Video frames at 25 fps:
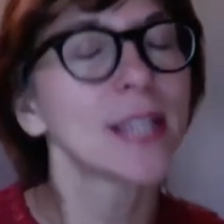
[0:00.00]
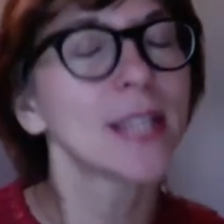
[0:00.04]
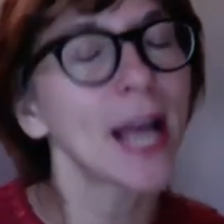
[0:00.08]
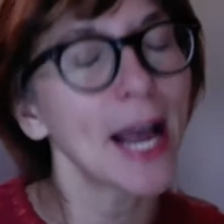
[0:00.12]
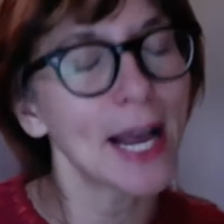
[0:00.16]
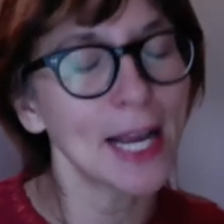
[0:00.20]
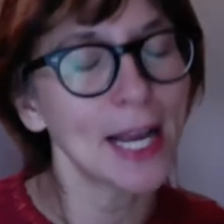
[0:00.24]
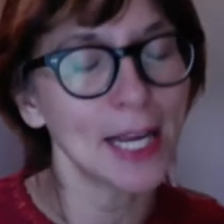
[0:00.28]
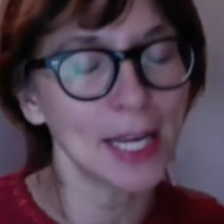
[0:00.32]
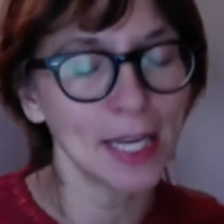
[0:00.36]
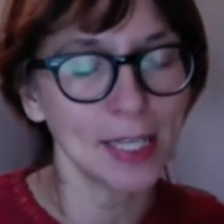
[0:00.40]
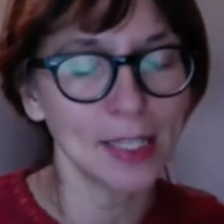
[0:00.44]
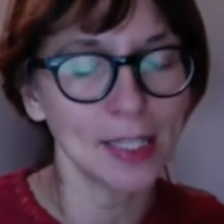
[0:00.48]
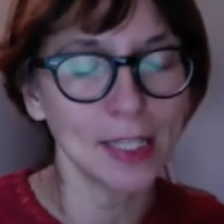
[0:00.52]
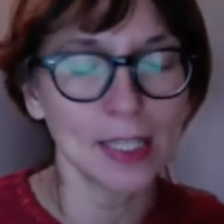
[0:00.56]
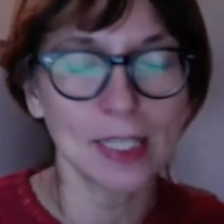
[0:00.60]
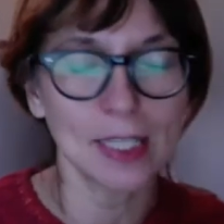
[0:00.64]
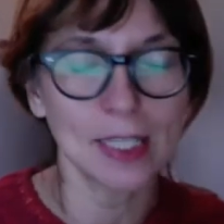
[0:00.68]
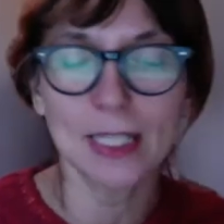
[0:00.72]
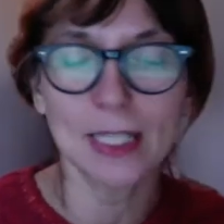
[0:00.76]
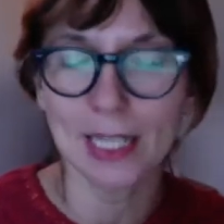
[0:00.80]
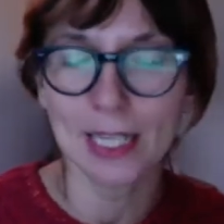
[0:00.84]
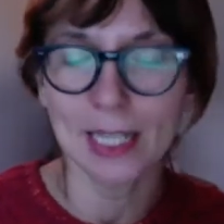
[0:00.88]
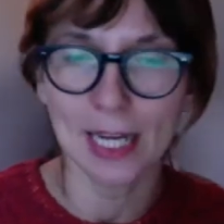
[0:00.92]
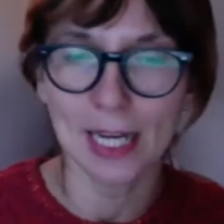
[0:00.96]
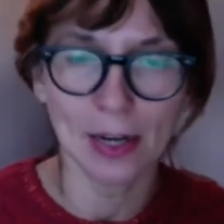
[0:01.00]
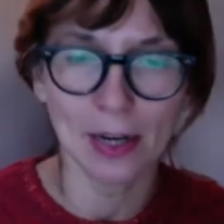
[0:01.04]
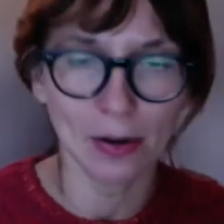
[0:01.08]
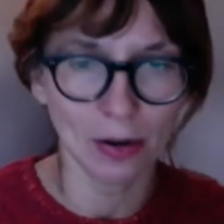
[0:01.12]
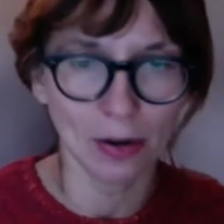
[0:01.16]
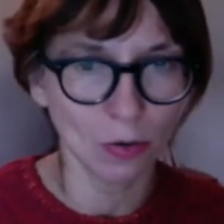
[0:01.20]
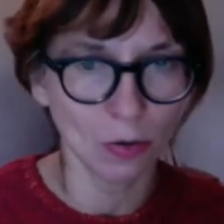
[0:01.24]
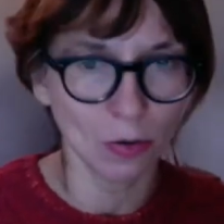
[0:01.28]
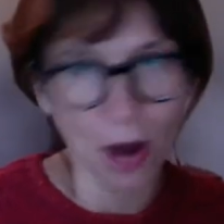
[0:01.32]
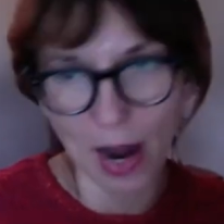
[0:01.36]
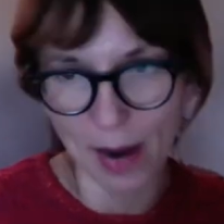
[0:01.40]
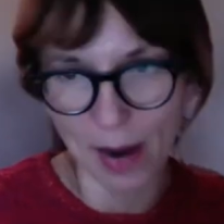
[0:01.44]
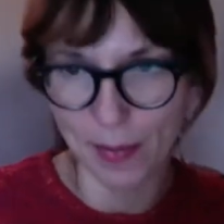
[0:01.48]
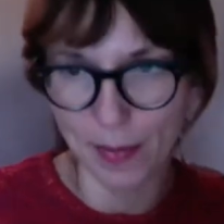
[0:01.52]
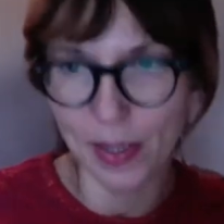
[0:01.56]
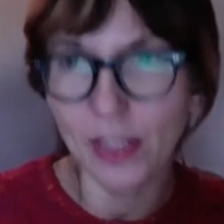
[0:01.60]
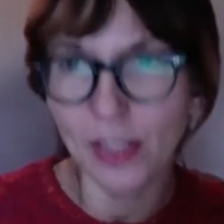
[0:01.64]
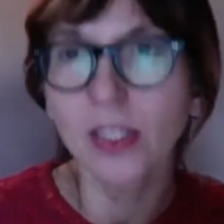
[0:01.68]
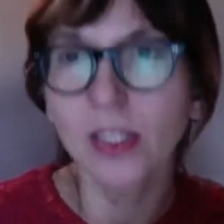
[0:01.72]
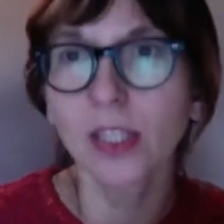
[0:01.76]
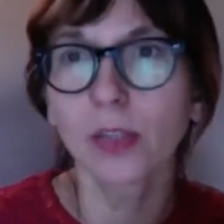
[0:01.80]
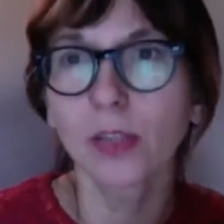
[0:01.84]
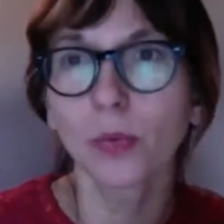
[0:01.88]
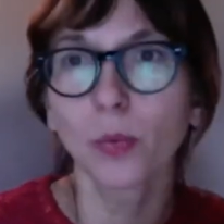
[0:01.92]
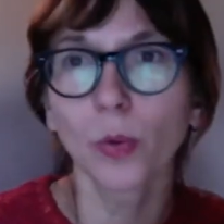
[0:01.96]
That it is a
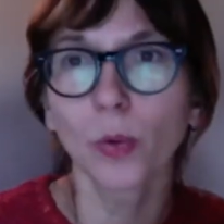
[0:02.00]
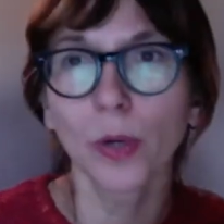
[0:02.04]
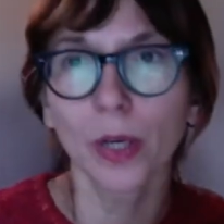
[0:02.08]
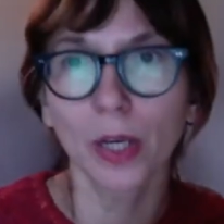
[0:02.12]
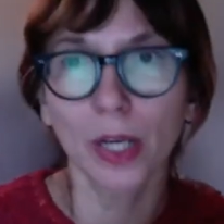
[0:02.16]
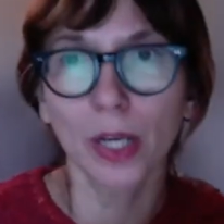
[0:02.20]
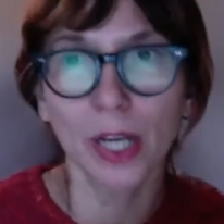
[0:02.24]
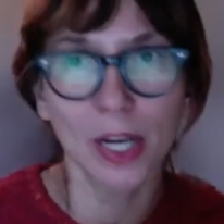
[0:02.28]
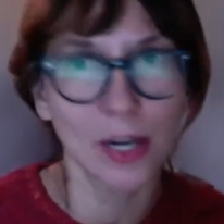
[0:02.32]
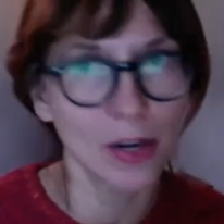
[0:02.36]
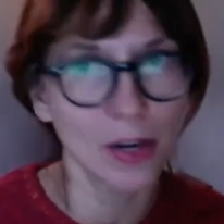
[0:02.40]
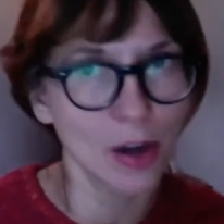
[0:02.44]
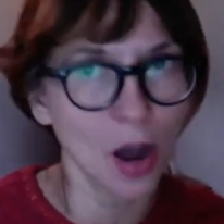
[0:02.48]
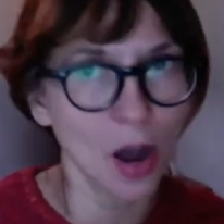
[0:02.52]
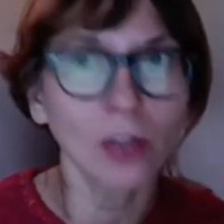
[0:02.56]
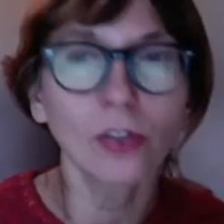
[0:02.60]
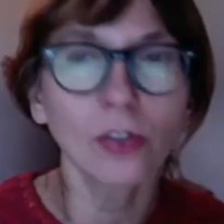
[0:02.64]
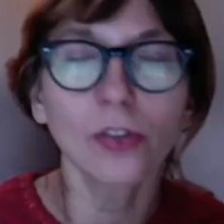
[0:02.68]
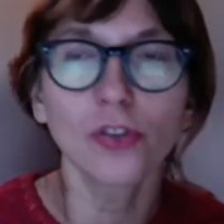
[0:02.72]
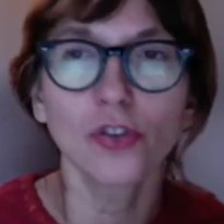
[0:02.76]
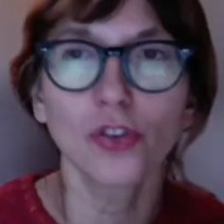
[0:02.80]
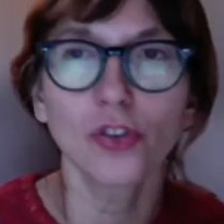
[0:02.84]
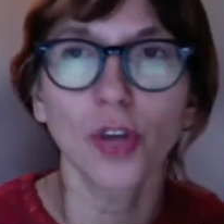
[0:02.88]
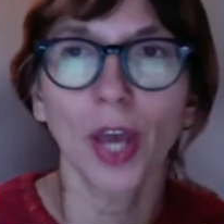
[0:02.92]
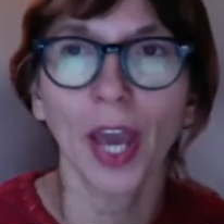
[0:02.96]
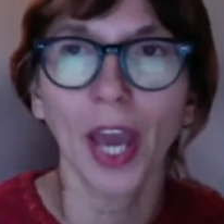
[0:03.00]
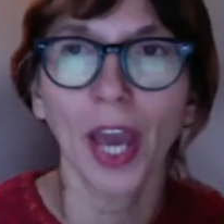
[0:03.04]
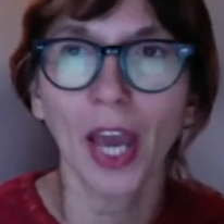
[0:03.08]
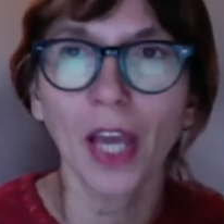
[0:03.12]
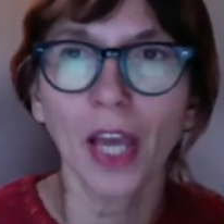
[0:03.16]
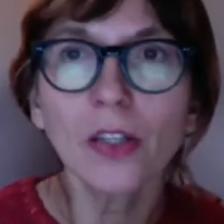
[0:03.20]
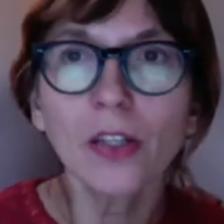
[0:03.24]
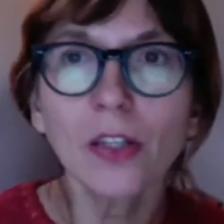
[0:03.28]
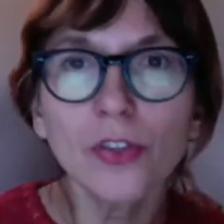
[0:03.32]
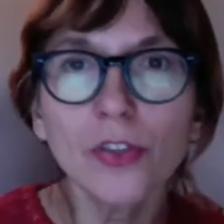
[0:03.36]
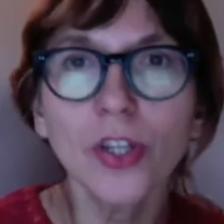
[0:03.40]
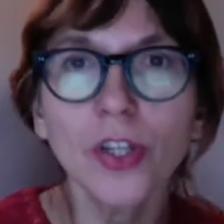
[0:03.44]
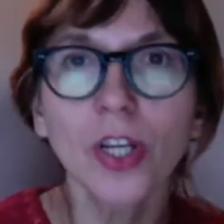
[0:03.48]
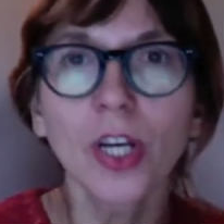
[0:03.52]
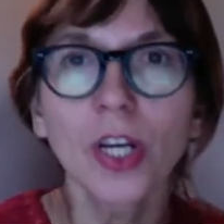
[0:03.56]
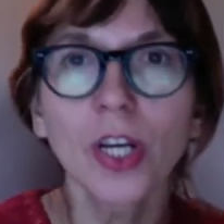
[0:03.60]
requirement that we cannot change.